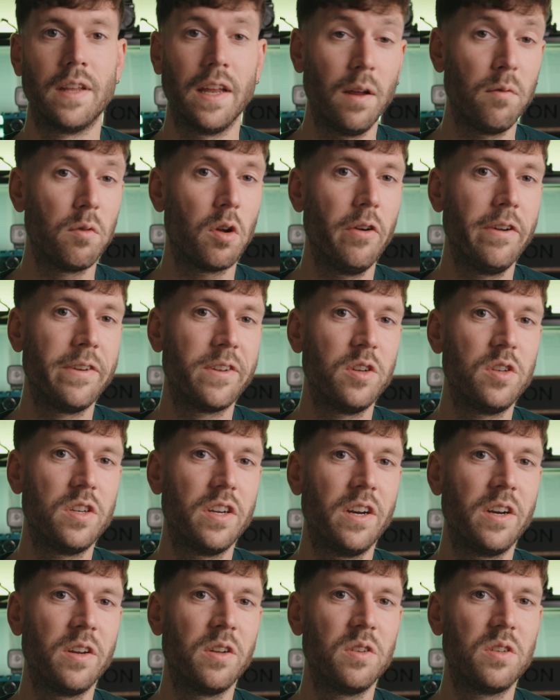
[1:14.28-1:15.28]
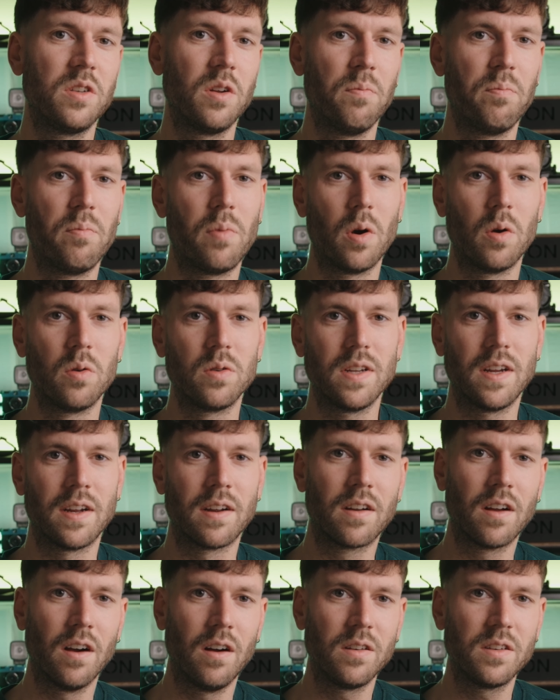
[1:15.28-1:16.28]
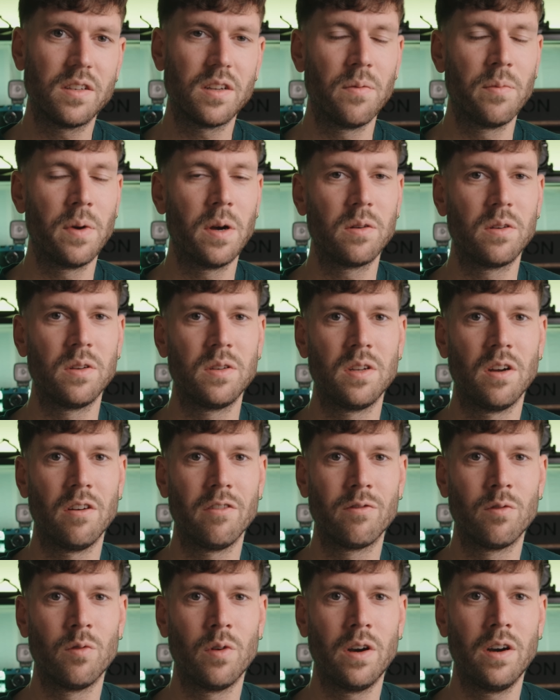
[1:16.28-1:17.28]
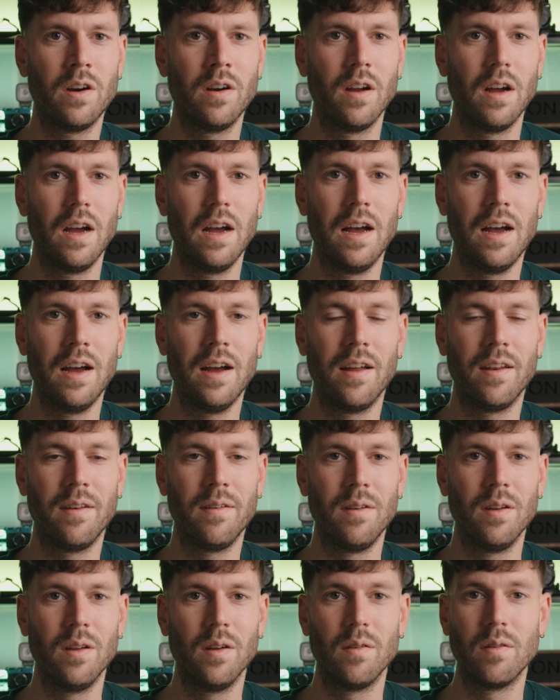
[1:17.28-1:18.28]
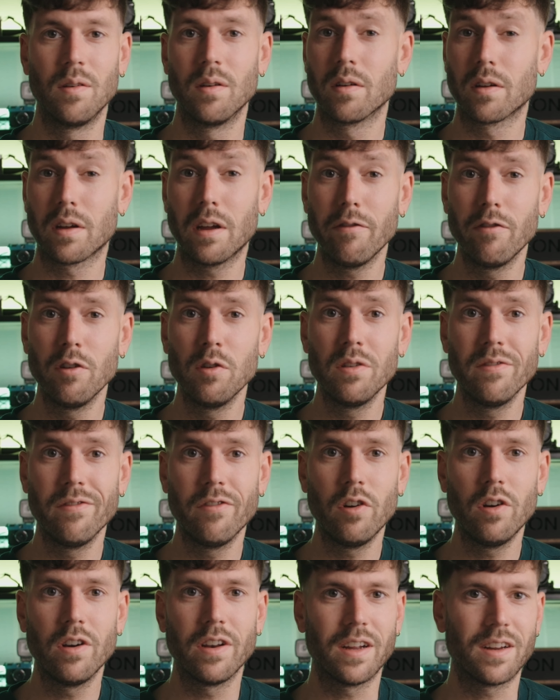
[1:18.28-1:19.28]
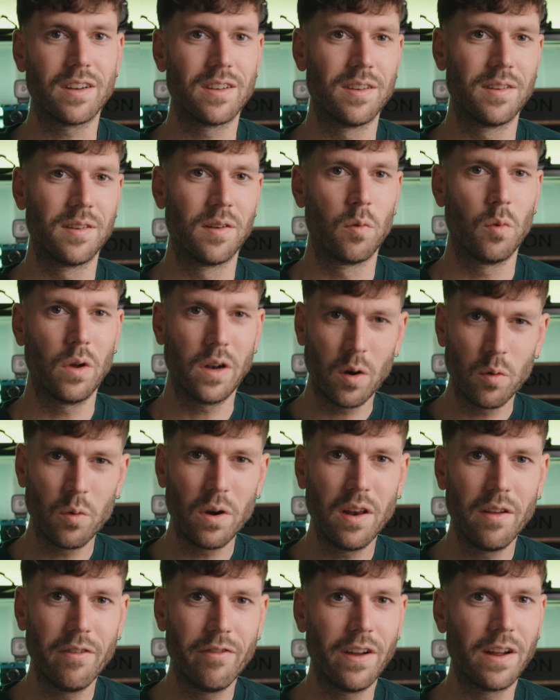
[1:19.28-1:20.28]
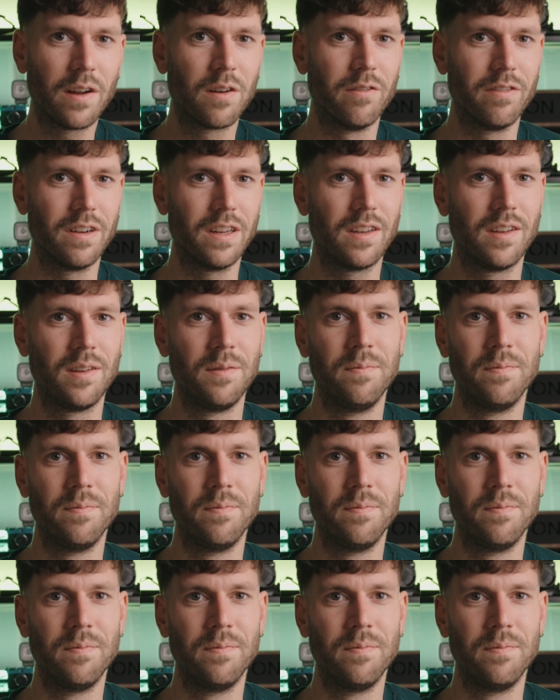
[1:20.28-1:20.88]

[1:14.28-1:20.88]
Then I'm going to share you some pros and cons about the software and give you the verdict, what I really think of it.